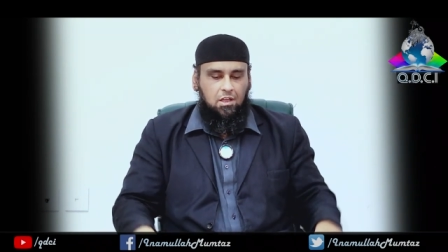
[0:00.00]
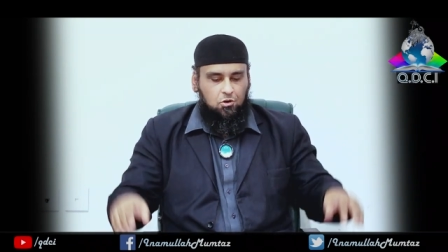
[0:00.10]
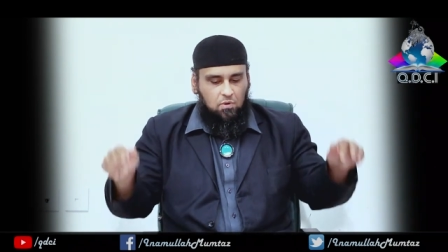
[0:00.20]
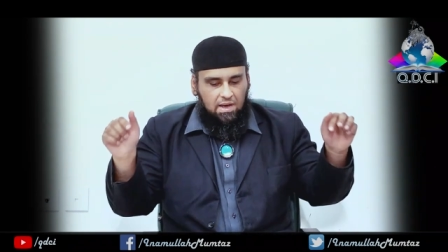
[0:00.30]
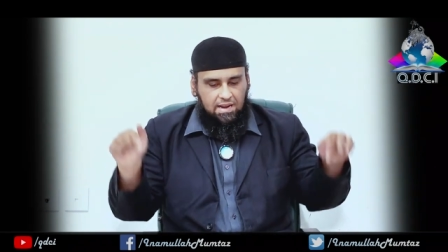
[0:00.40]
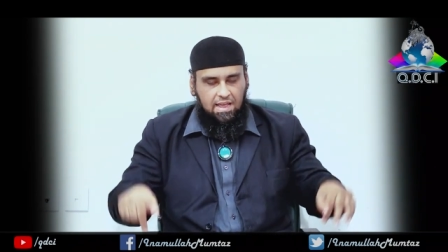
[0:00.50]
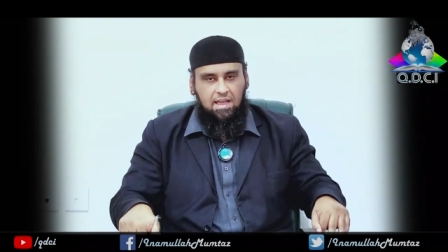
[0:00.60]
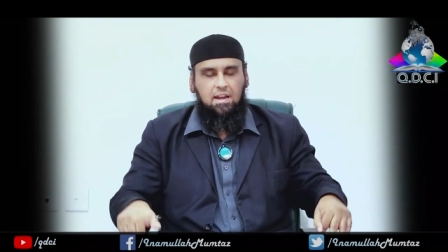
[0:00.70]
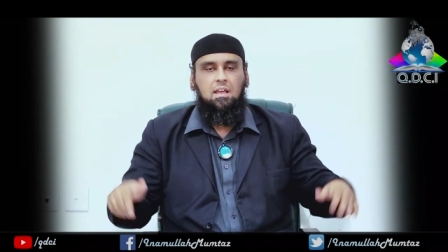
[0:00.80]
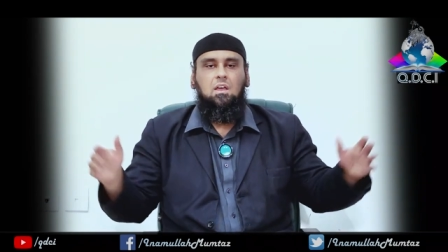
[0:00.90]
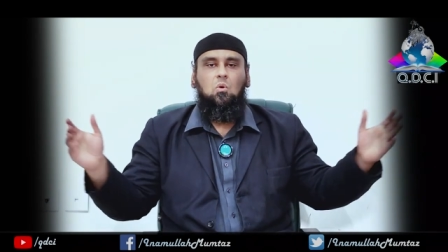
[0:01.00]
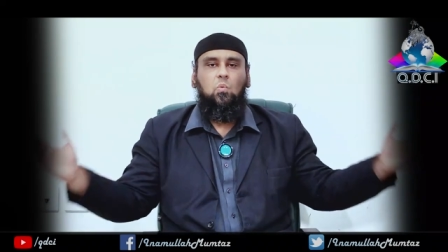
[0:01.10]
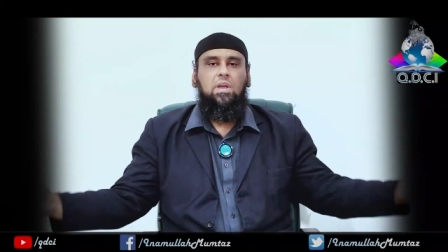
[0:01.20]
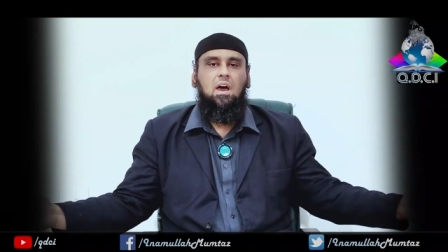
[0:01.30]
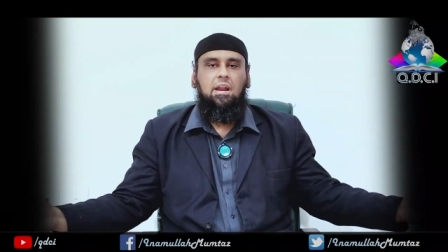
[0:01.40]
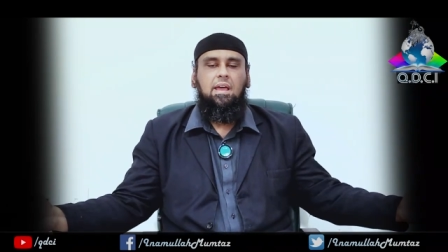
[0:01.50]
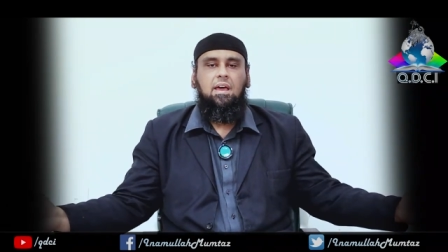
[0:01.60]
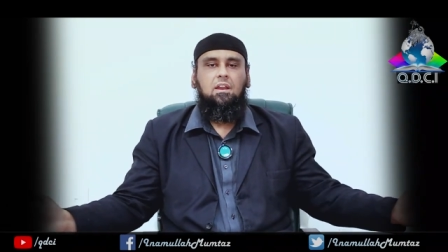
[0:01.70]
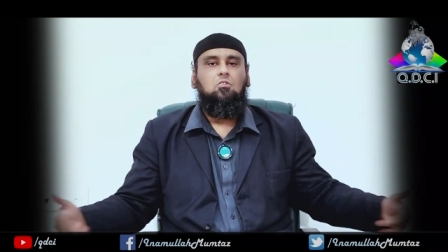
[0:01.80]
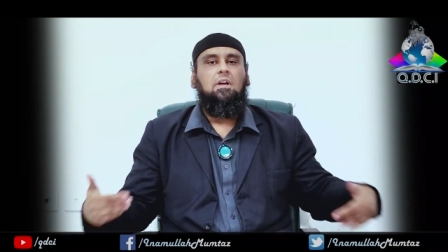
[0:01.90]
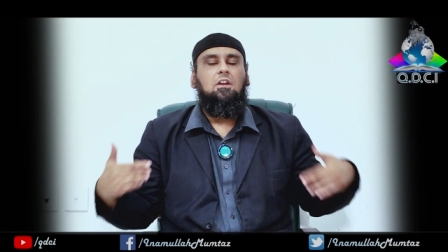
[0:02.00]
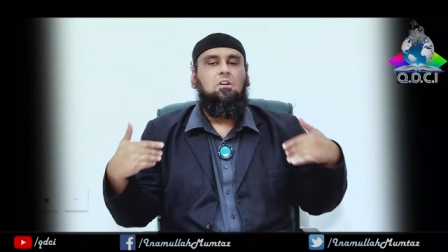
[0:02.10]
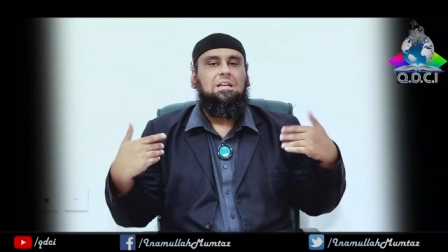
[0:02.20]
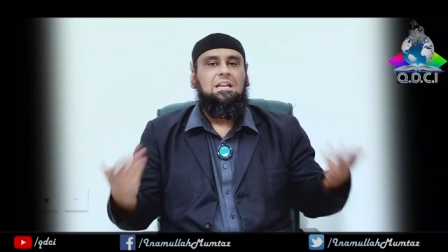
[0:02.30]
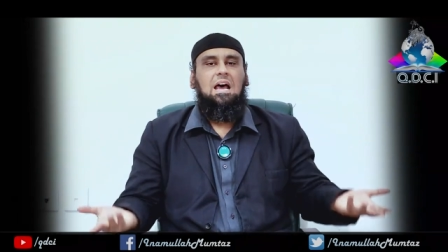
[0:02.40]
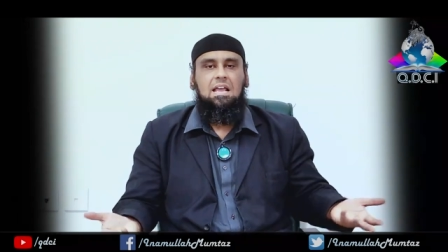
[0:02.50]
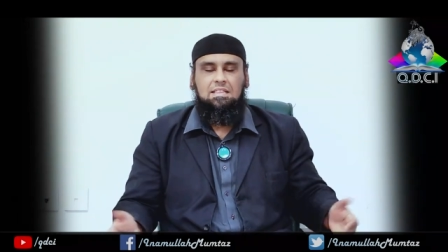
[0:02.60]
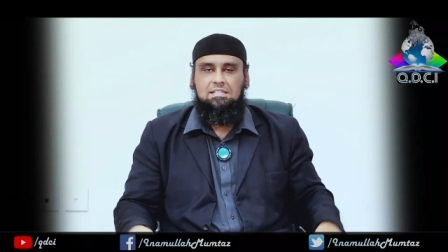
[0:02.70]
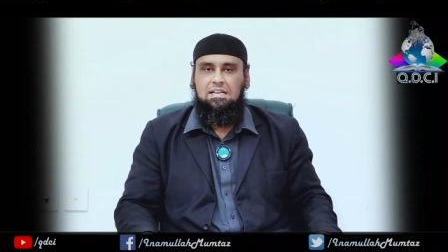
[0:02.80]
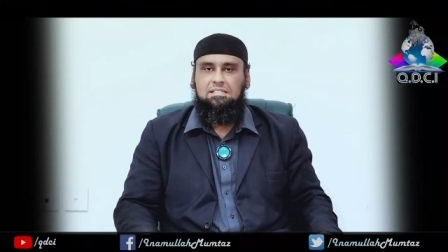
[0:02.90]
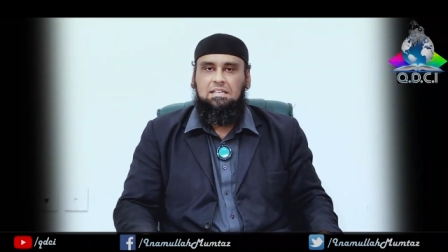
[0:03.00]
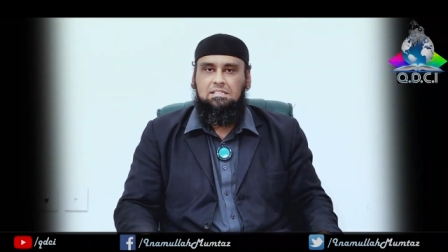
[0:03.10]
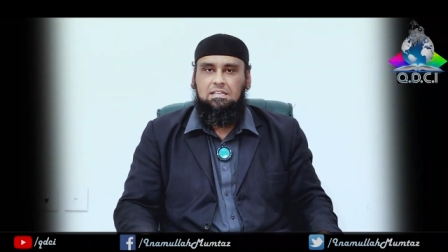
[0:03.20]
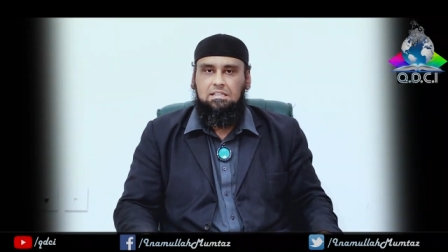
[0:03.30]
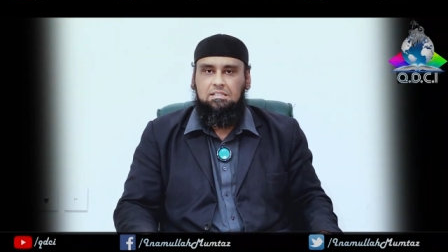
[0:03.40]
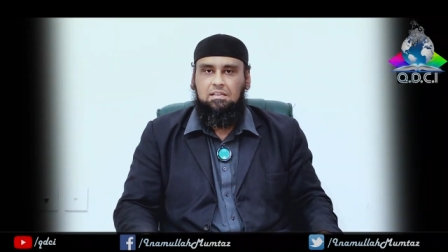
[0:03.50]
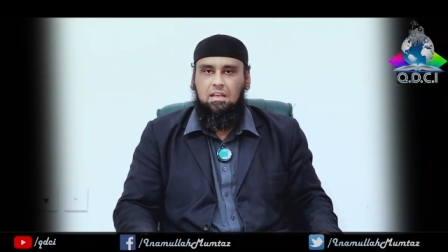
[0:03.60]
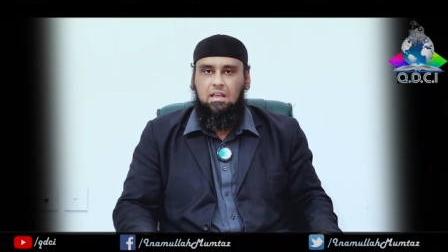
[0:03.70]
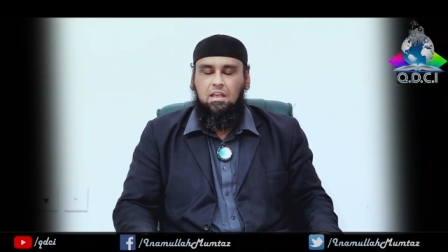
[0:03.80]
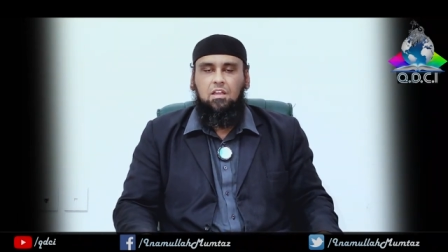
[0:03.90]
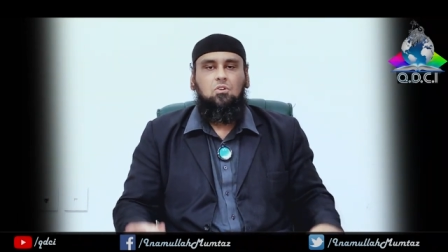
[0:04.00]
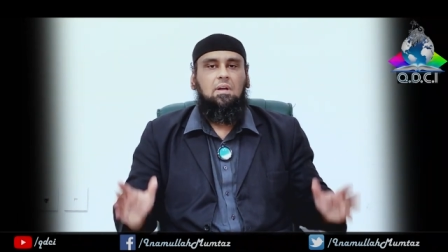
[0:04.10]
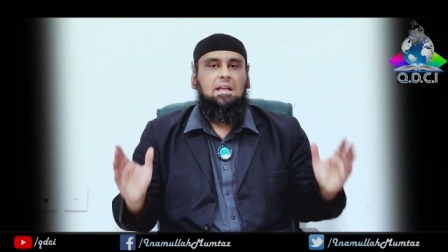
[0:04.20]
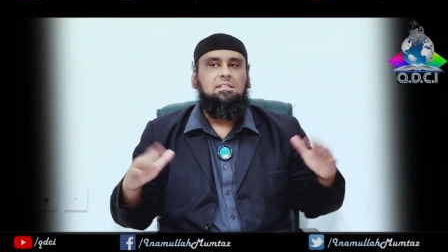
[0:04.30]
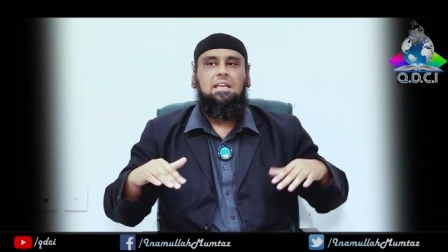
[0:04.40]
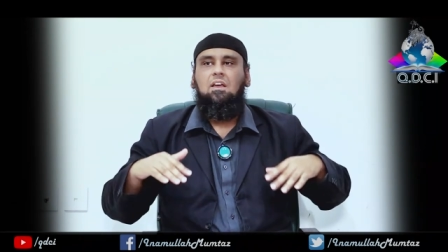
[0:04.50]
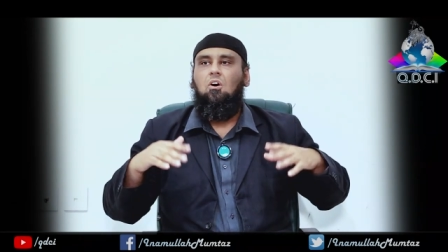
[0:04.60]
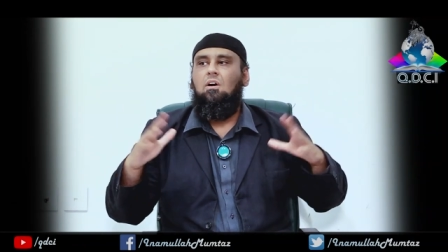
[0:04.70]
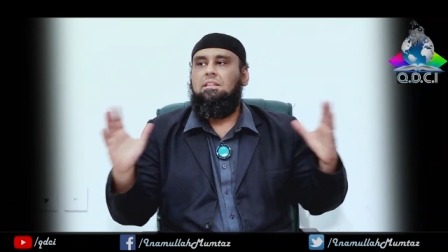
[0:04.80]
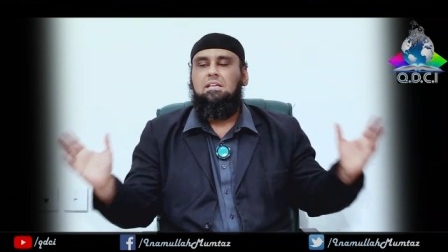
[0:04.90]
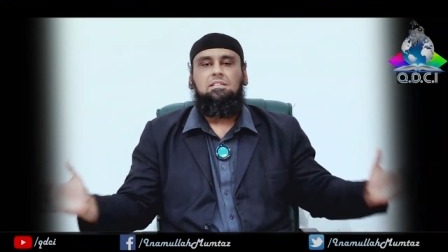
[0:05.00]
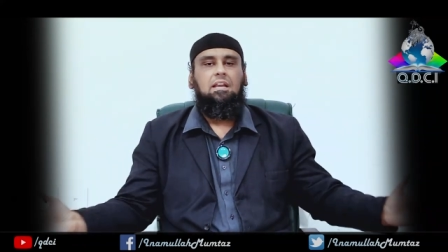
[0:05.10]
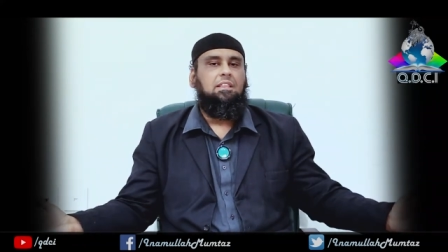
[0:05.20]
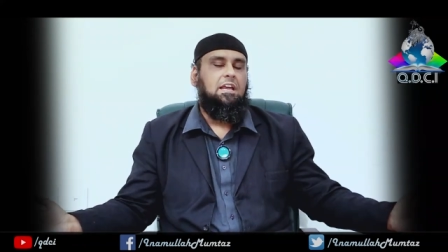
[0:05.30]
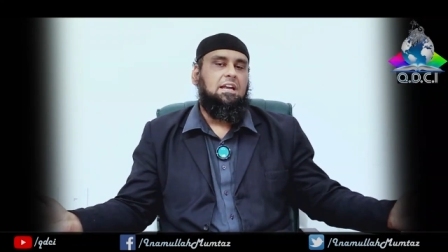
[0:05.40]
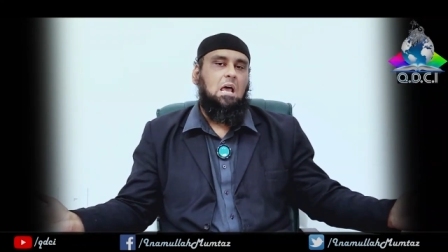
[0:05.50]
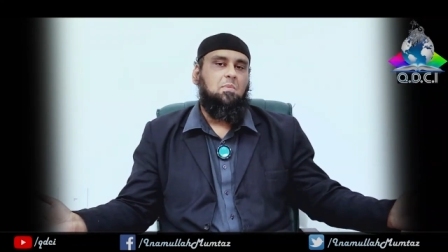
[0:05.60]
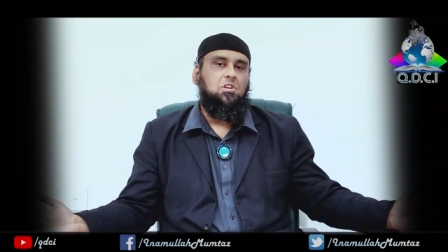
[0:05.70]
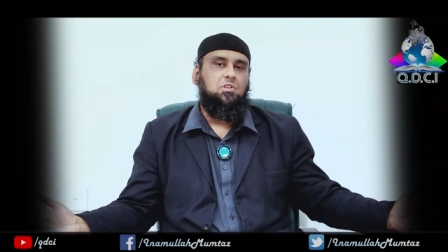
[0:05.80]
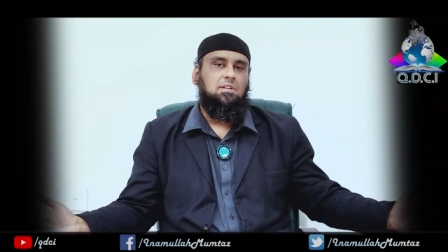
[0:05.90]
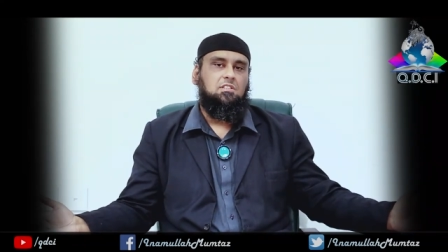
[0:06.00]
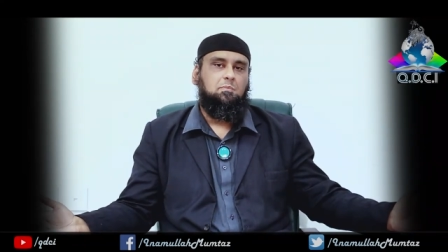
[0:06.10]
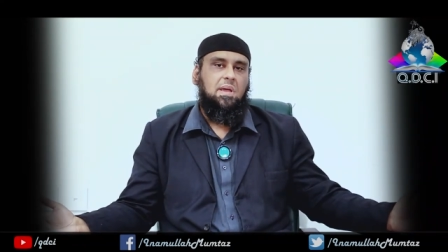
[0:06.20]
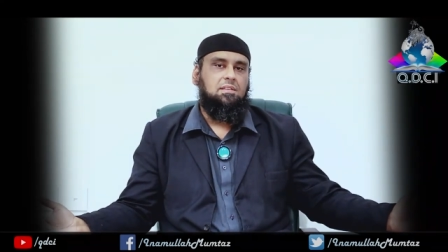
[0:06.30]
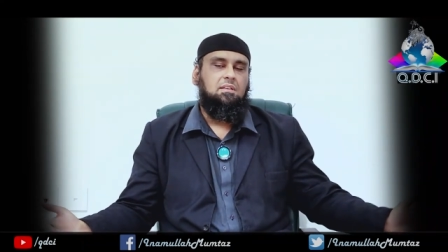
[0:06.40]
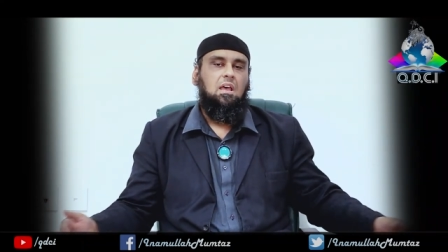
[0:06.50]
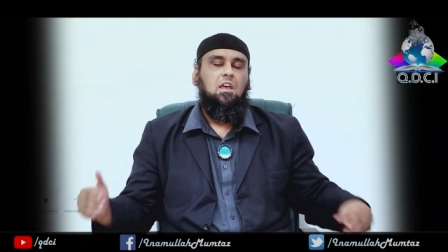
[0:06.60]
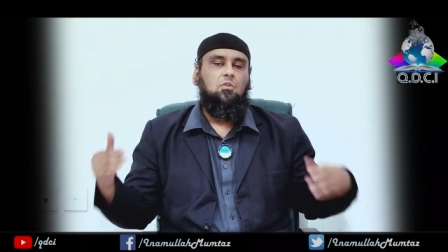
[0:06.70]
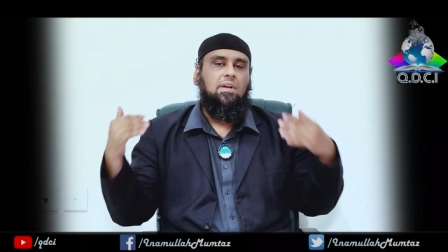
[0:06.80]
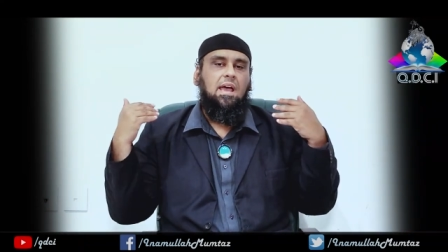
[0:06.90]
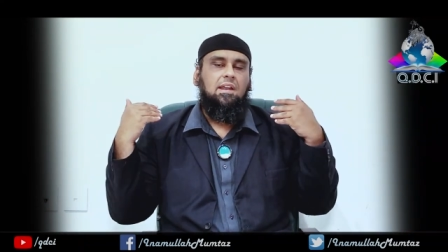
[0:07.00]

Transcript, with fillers: You are here, we are here. You cannot deny this existence. You can see all these things, three-dimensional space. You